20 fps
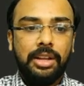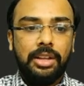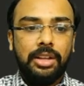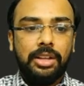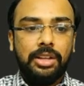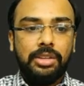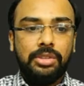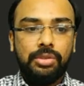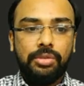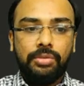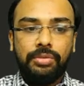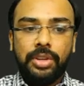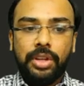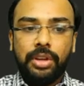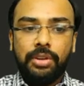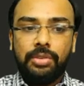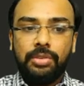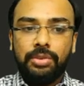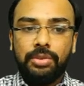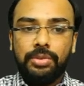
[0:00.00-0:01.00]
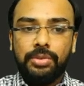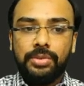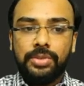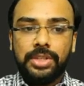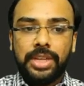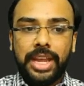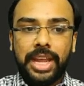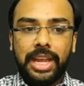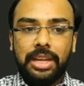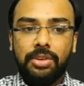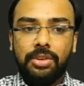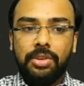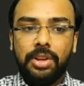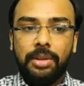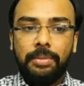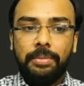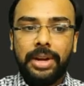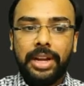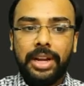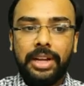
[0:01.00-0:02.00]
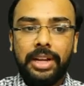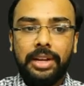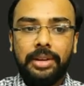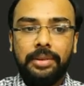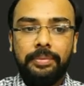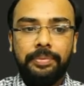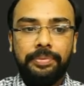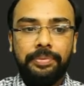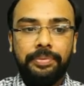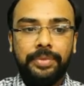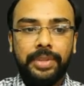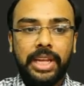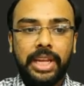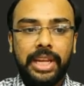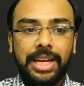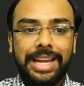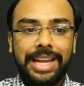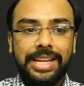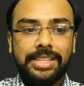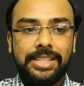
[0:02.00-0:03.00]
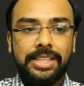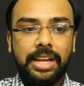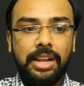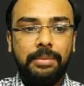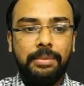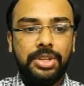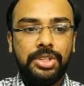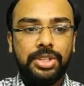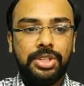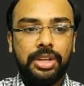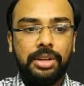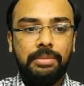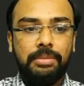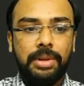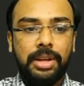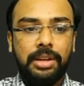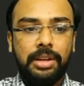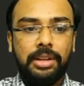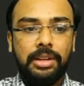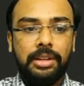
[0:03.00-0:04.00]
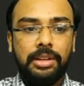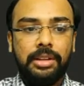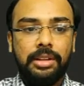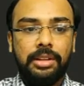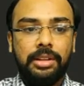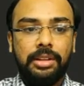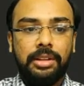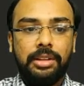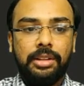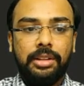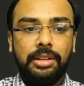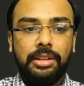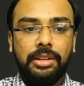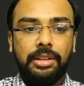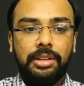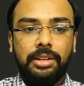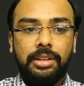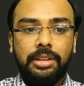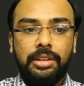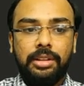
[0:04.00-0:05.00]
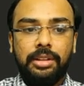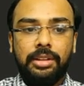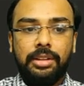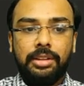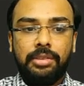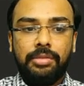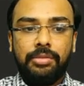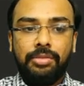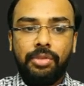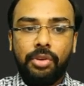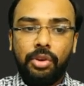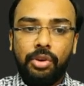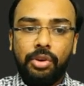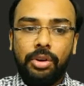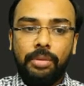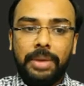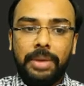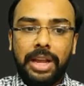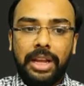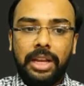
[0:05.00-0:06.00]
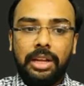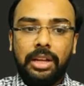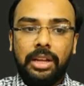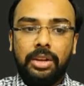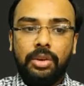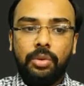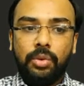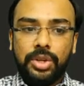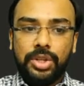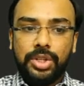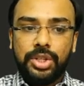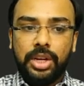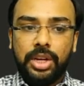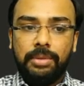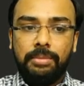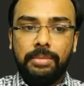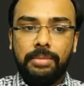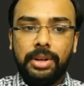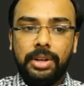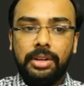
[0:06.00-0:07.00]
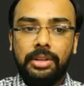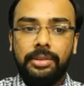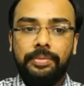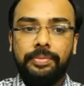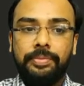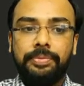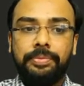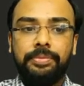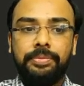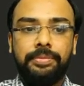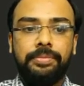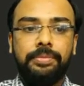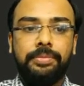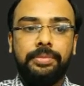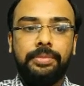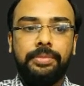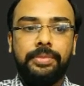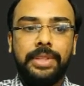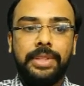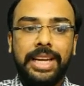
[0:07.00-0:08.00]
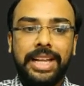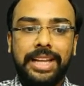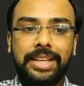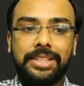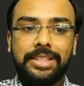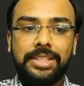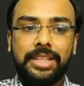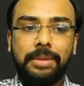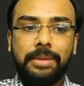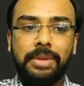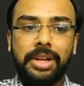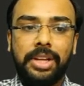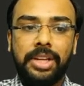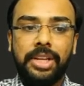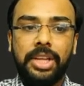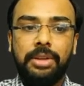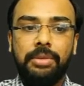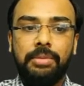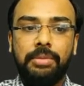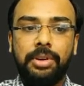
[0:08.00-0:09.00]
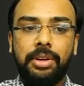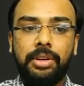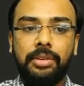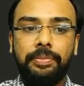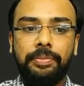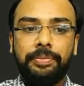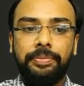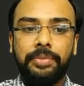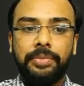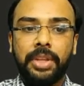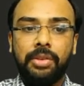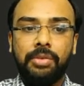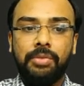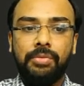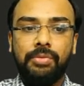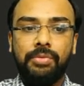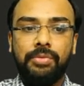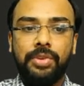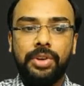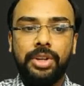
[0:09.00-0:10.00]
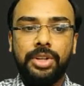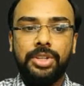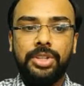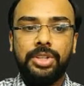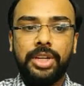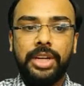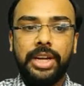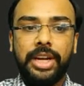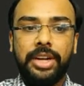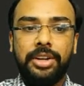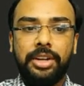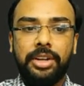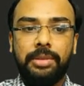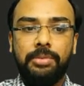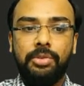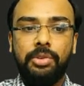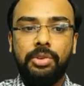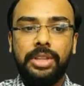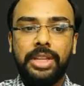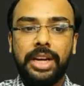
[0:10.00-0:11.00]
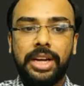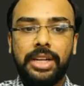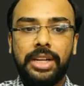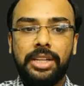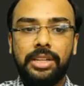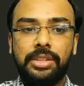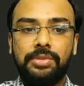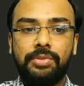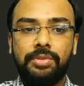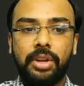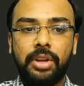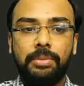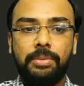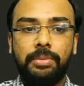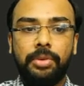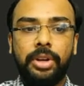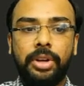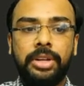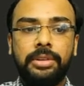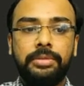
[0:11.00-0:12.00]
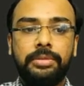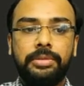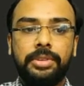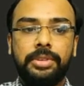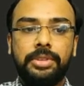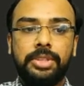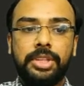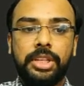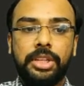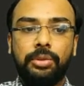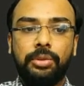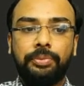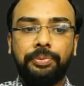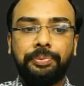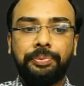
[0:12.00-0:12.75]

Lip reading: So we have to use angular bracket, then exclamation mark, followed by question mark, then XML keyword, version attribute, that is 1.0.